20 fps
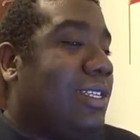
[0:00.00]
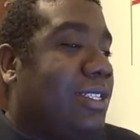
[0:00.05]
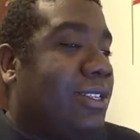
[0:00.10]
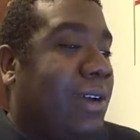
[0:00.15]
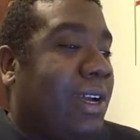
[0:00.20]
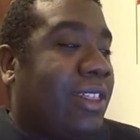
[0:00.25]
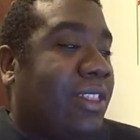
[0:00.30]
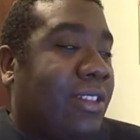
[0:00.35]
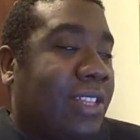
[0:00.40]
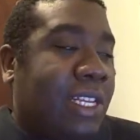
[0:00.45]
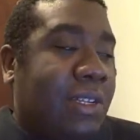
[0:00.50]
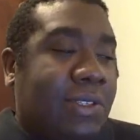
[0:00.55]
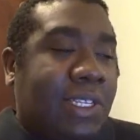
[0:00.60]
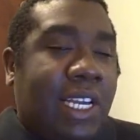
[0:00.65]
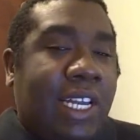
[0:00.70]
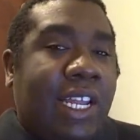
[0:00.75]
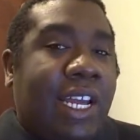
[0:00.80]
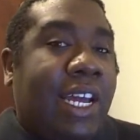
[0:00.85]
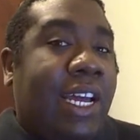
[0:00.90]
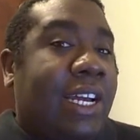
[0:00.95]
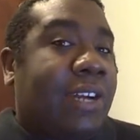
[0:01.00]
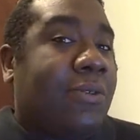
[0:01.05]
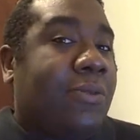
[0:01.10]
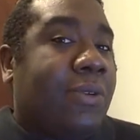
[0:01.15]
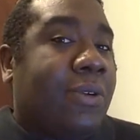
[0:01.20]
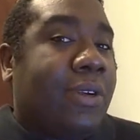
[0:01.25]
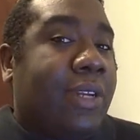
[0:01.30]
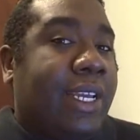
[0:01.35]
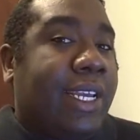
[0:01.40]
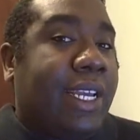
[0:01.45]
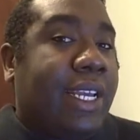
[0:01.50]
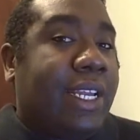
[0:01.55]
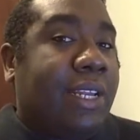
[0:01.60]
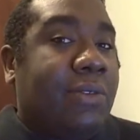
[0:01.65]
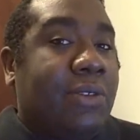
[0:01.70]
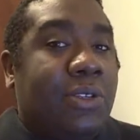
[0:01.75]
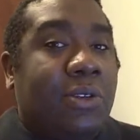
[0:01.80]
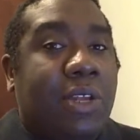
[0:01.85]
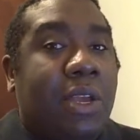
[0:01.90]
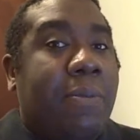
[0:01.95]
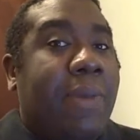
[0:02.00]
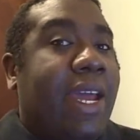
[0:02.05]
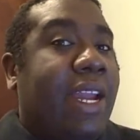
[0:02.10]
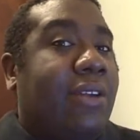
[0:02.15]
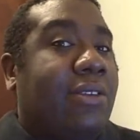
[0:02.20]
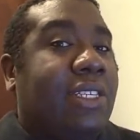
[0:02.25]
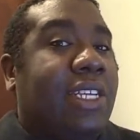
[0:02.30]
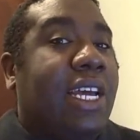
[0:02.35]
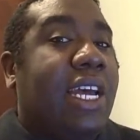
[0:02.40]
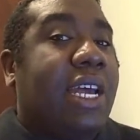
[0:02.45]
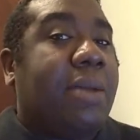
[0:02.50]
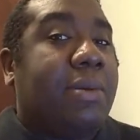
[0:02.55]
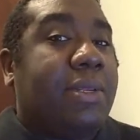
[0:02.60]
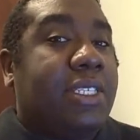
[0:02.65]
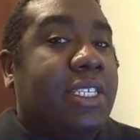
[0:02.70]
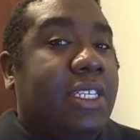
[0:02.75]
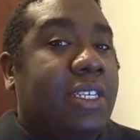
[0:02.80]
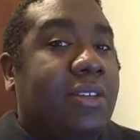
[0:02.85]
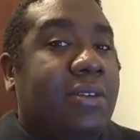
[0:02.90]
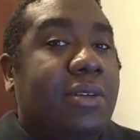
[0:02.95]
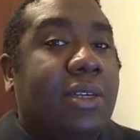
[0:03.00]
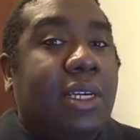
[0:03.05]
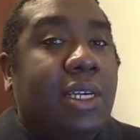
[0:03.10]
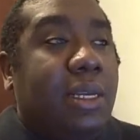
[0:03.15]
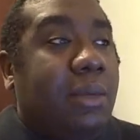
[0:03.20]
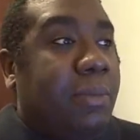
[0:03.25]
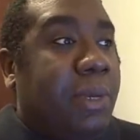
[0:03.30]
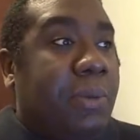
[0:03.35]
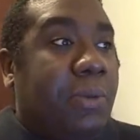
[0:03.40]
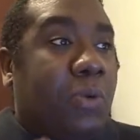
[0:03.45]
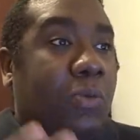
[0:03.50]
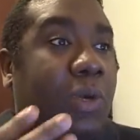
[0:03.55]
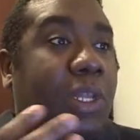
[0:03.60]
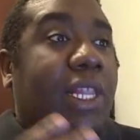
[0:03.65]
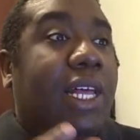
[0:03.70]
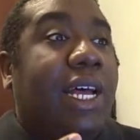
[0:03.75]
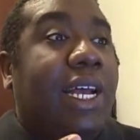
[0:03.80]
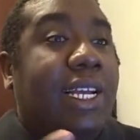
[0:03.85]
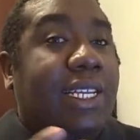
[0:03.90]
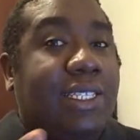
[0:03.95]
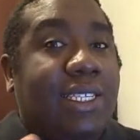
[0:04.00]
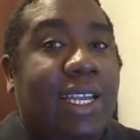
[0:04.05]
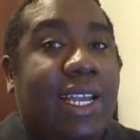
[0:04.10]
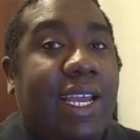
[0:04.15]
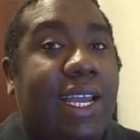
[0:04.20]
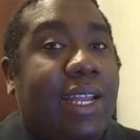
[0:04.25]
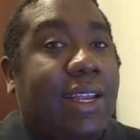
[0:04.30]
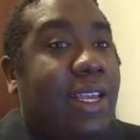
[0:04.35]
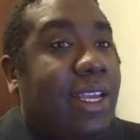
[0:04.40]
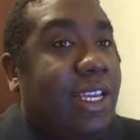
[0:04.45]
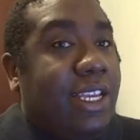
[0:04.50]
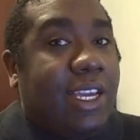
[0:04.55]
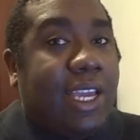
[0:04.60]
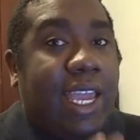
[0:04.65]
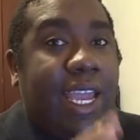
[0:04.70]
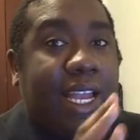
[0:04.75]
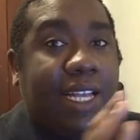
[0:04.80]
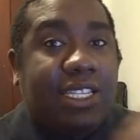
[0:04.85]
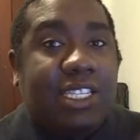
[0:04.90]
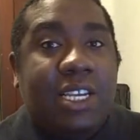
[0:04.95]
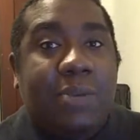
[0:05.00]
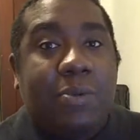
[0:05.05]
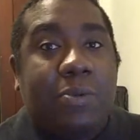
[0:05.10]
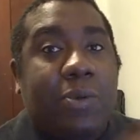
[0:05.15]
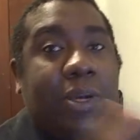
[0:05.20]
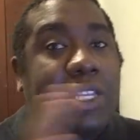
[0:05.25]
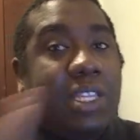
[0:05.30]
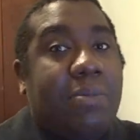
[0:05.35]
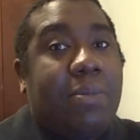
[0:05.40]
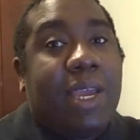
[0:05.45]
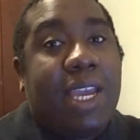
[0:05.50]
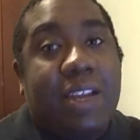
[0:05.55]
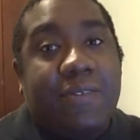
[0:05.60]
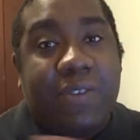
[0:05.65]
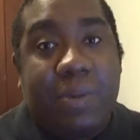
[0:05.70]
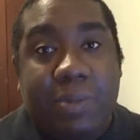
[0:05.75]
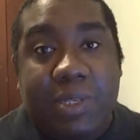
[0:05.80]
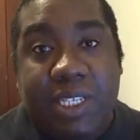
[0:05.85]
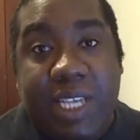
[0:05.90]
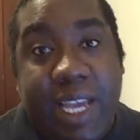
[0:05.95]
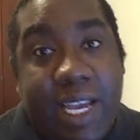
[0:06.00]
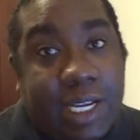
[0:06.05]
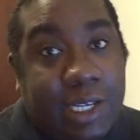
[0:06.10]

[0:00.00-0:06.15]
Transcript: So I thought that was kind of awkward, and it was only a matter of time until people realized that you can't separate the man from his